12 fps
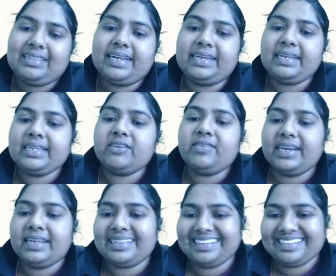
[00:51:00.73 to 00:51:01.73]
they didn't give
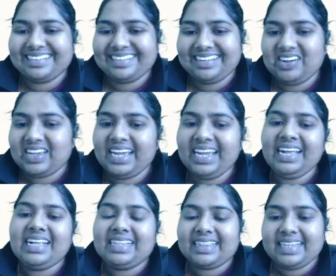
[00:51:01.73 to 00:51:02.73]
anything. Okay,
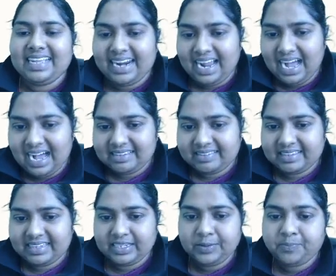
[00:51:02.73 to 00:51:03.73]
they are
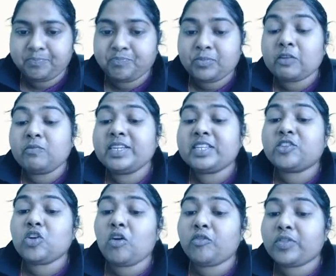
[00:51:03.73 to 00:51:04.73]
asking which
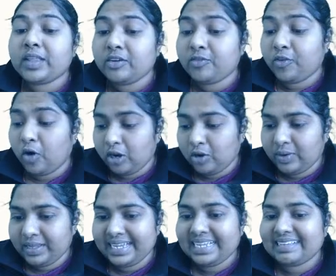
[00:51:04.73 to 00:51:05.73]
of the
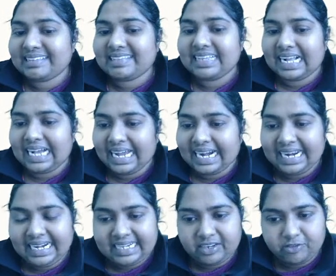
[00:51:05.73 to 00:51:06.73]
following is the
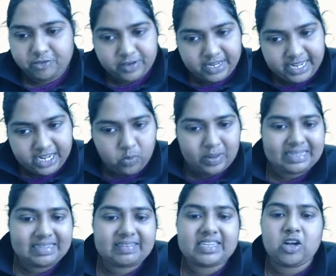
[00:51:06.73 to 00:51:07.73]
correct
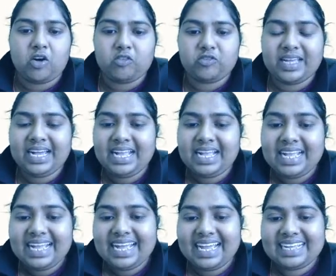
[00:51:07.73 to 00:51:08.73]
frequency of the
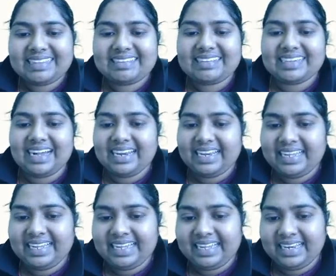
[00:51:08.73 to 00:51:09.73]
H
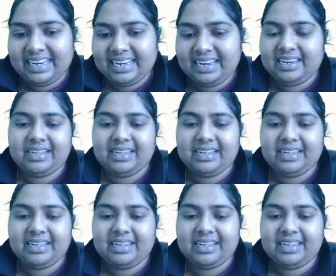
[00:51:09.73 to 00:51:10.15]
allele.